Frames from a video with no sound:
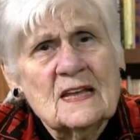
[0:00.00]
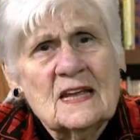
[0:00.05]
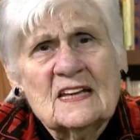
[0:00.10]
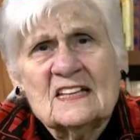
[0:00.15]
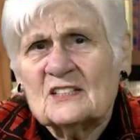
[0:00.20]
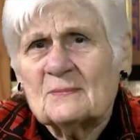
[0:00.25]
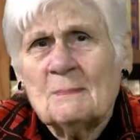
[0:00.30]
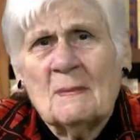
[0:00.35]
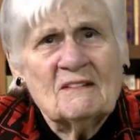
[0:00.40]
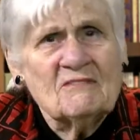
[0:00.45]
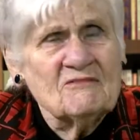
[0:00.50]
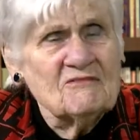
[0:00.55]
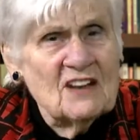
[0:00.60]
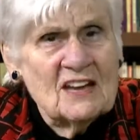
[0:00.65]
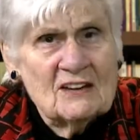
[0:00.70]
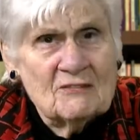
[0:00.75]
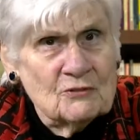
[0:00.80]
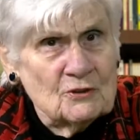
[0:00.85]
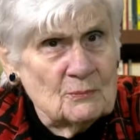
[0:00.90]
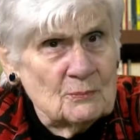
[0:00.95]
It's my
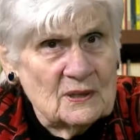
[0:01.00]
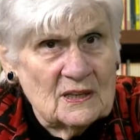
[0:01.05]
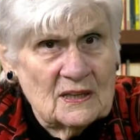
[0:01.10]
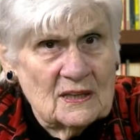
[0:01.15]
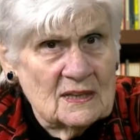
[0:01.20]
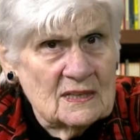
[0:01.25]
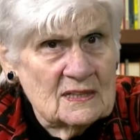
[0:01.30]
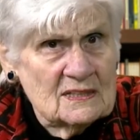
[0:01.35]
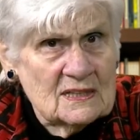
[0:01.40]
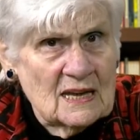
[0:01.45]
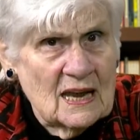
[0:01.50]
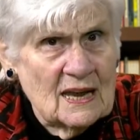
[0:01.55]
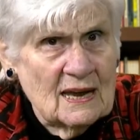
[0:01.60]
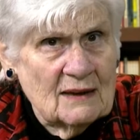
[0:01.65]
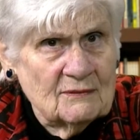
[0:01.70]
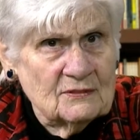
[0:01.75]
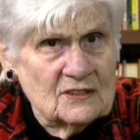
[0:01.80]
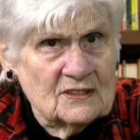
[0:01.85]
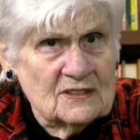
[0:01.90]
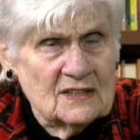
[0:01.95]
favorite place. I
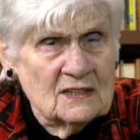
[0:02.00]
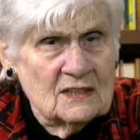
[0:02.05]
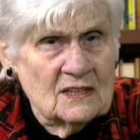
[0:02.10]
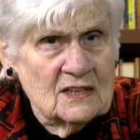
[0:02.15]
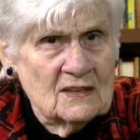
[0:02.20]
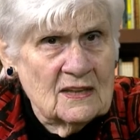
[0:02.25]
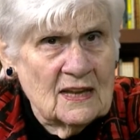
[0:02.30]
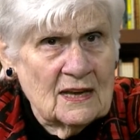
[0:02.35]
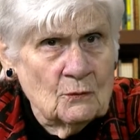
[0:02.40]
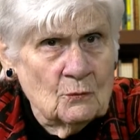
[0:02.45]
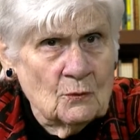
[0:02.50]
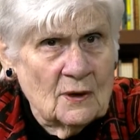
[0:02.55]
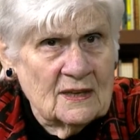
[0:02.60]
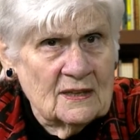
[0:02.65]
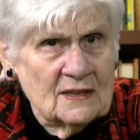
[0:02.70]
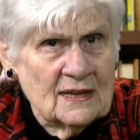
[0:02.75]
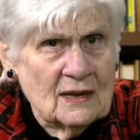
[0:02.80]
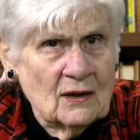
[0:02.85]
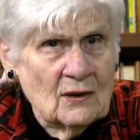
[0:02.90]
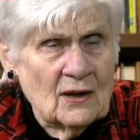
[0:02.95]
have to tell you that right
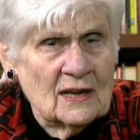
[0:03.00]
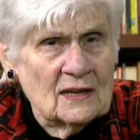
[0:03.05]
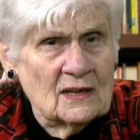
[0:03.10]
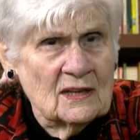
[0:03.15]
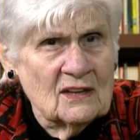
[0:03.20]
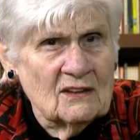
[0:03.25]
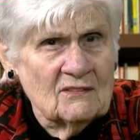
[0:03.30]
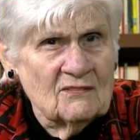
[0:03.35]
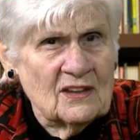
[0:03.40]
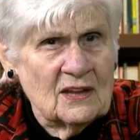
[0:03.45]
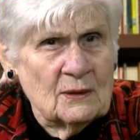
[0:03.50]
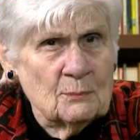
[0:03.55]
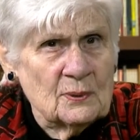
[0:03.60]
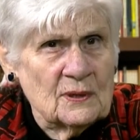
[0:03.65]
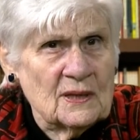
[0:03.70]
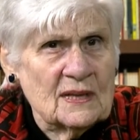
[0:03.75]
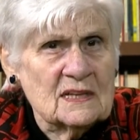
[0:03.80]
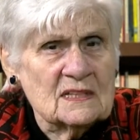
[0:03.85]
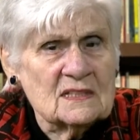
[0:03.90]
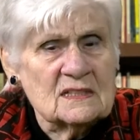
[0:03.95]
now. I love that
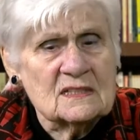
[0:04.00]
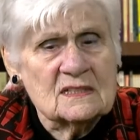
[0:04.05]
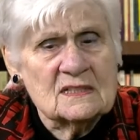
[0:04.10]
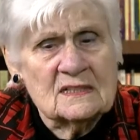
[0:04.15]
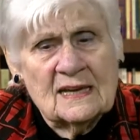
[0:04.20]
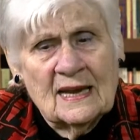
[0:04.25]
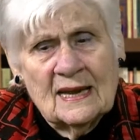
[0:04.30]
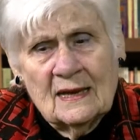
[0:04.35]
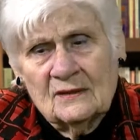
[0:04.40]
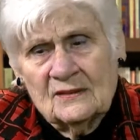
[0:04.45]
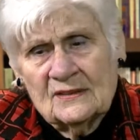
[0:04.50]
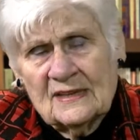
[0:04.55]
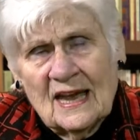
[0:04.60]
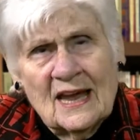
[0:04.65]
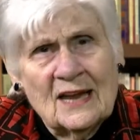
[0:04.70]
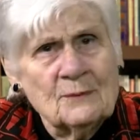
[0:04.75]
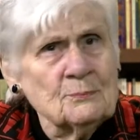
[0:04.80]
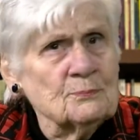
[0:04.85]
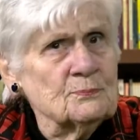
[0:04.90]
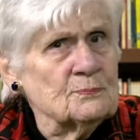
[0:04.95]
place. It's an
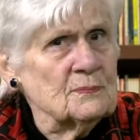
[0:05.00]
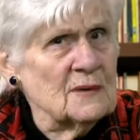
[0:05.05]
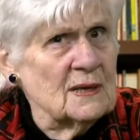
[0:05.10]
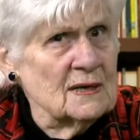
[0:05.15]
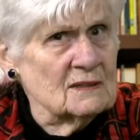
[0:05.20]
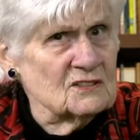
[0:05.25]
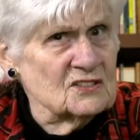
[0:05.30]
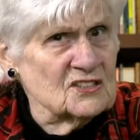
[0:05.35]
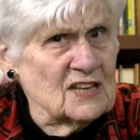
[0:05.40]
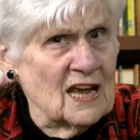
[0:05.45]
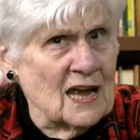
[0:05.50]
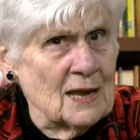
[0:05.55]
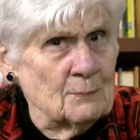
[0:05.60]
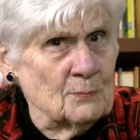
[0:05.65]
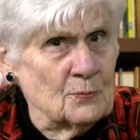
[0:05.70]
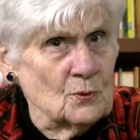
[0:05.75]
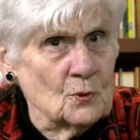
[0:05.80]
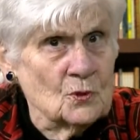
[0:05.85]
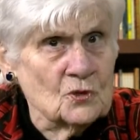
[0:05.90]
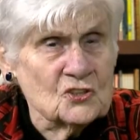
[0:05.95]
outdoor outside
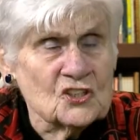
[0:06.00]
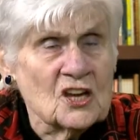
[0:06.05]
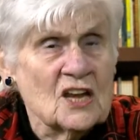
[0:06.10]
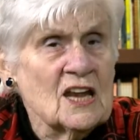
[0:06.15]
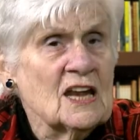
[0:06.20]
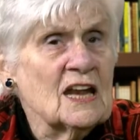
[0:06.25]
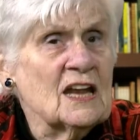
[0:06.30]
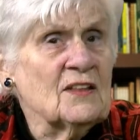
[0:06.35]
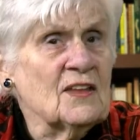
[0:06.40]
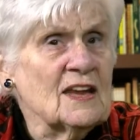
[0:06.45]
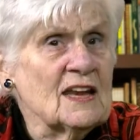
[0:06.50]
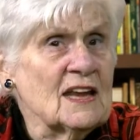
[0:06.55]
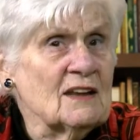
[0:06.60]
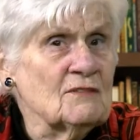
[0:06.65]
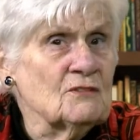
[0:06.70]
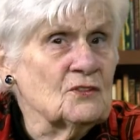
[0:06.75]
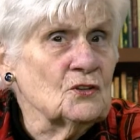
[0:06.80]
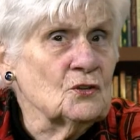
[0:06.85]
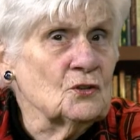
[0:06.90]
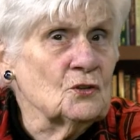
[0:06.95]
porch, and they
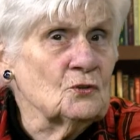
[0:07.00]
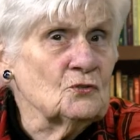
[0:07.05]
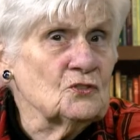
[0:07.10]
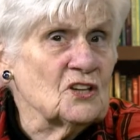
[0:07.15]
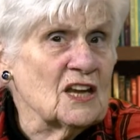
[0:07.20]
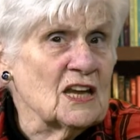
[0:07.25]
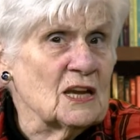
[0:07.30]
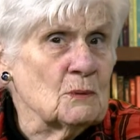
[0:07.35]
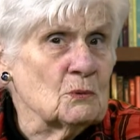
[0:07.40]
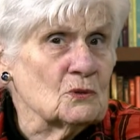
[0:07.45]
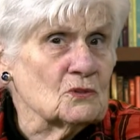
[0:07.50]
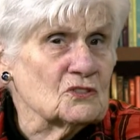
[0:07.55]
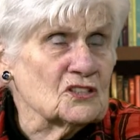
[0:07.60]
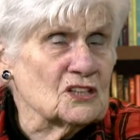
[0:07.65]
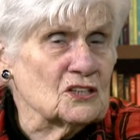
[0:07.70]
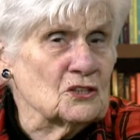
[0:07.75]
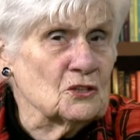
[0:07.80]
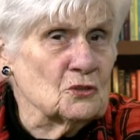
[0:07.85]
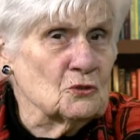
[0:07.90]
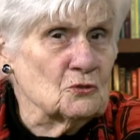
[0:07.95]
have new tables
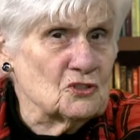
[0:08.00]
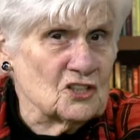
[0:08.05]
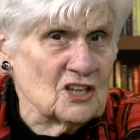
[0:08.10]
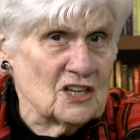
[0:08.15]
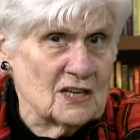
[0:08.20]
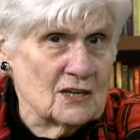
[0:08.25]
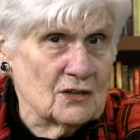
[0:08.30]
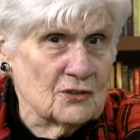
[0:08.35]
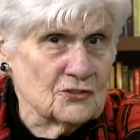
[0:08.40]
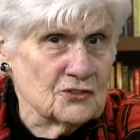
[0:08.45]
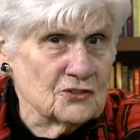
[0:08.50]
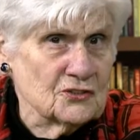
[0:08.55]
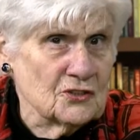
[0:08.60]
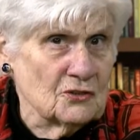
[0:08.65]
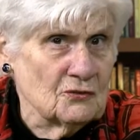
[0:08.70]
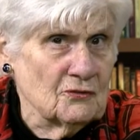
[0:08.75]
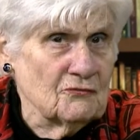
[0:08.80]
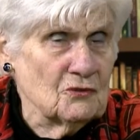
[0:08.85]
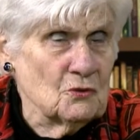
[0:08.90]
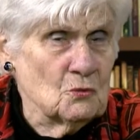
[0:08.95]
and new chairs. So
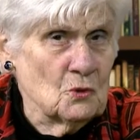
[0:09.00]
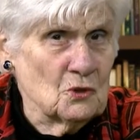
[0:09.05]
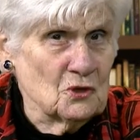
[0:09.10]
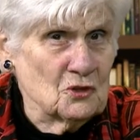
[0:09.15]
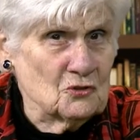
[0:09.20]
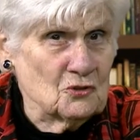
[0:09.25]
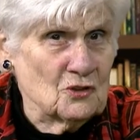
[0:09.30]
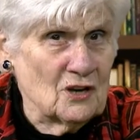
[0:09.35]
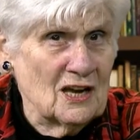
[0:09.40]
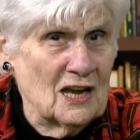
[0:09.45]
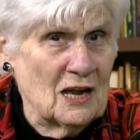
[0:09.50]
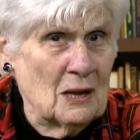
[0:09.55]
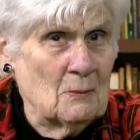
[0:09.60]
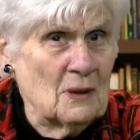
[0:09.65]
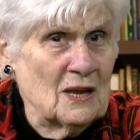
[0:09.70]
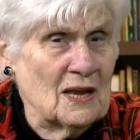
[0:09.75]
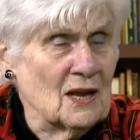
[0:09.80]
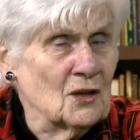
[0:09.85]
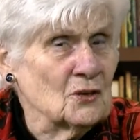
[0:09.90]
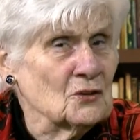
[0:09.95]
if you want to try them
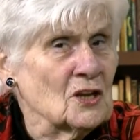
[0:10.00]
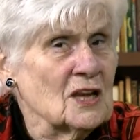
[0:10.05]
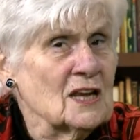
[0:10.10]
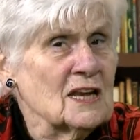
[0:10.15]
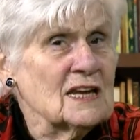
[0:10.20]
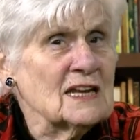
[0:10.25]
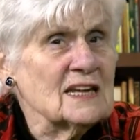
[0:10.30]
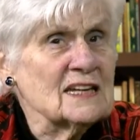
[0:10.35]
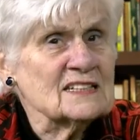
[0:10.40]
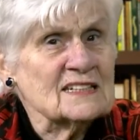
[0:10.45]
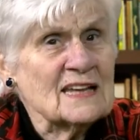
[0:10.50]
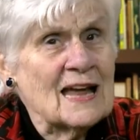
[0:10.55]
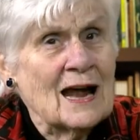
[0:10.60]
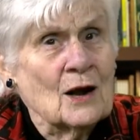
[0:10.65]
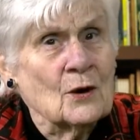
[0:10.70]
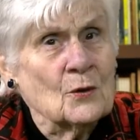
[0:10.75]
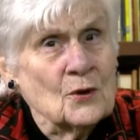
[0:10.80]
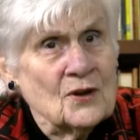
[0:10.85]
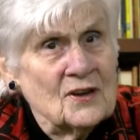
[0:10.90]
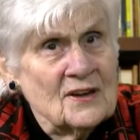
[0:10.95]
out, it's
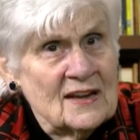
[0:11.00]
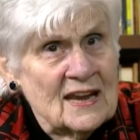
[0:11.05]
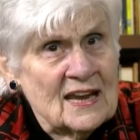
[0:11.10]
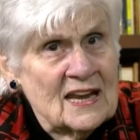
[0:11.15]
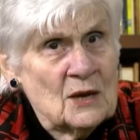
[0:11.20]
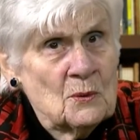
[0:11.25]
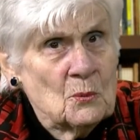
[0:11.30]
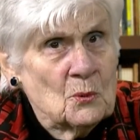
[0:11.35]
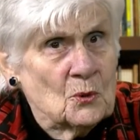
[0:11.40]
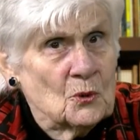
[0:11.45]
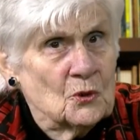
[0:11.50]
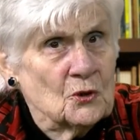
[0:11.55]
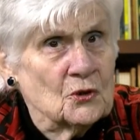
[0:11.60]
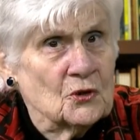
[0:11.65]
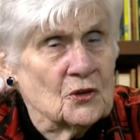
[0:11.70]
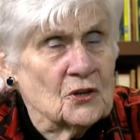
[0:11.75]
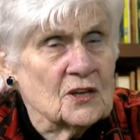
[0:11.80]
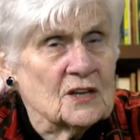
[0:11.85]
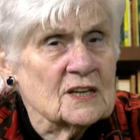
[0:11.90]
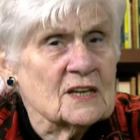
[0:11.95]
our
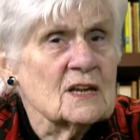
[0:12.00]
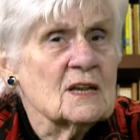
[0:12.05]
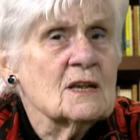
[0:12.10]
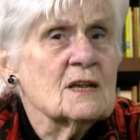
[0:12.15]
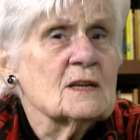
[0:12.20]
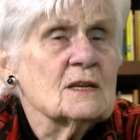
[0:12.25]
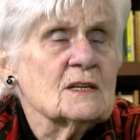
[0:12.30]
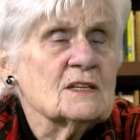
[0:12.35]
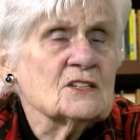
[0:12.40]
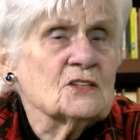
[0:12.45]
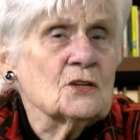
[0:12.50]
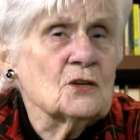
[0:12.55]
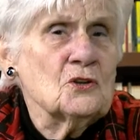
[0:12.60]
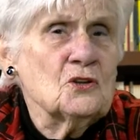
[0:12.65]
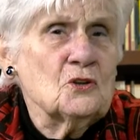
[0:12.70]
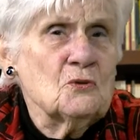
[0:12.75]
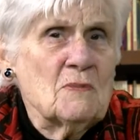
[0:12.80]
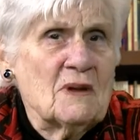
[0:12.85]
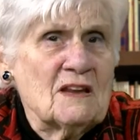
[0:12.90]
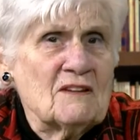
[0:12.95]
neighborhood. So
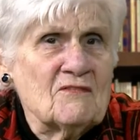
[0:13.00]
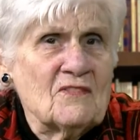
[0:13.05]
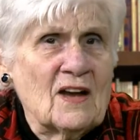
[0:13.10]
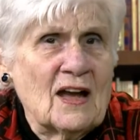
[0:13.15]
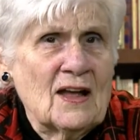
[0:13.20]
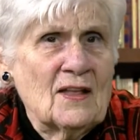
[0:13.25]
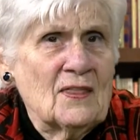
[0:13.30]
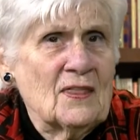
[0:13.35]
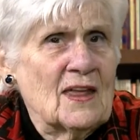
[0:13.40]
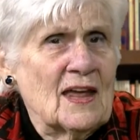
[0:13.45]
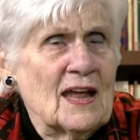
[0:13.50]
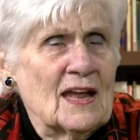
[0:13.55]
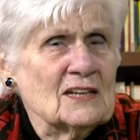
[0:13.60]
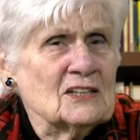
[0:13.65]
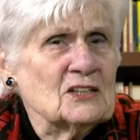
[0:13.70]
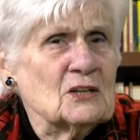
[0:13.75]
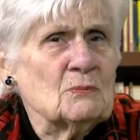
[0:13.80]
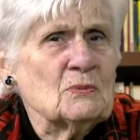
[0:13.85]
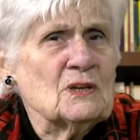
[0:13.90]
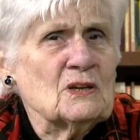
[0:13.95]
you may find that
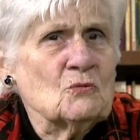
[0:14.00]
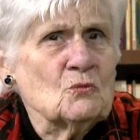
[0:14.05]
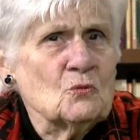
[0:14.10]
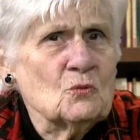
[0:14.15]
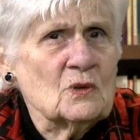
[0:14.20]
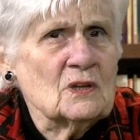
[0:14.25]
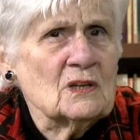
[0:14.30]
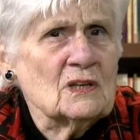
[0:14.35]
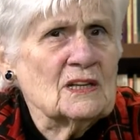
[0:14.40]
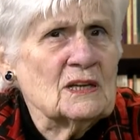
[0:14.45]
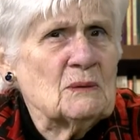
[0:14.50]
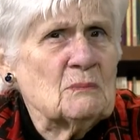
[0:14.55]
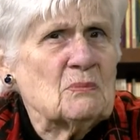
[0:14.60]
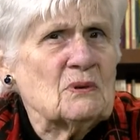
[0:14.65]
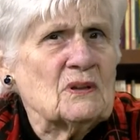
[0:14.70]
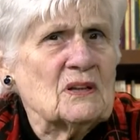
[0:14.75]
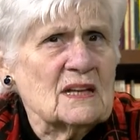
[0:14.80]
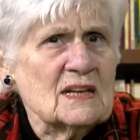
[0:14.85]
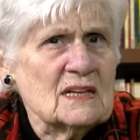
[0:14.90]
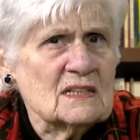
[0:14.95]
to be really
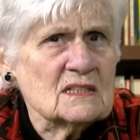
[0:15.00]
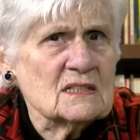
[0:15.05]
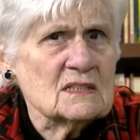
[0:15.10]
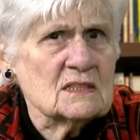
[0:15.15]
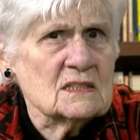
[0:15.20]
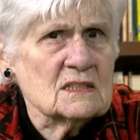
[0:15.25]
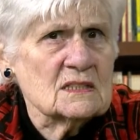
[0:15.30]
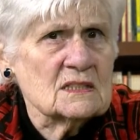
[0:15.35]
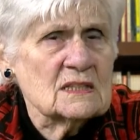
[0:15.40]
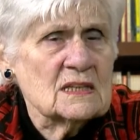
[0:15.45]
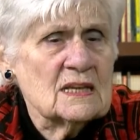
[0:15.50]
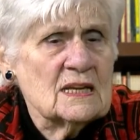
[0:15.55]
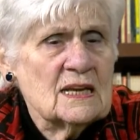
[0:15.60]
pleasant.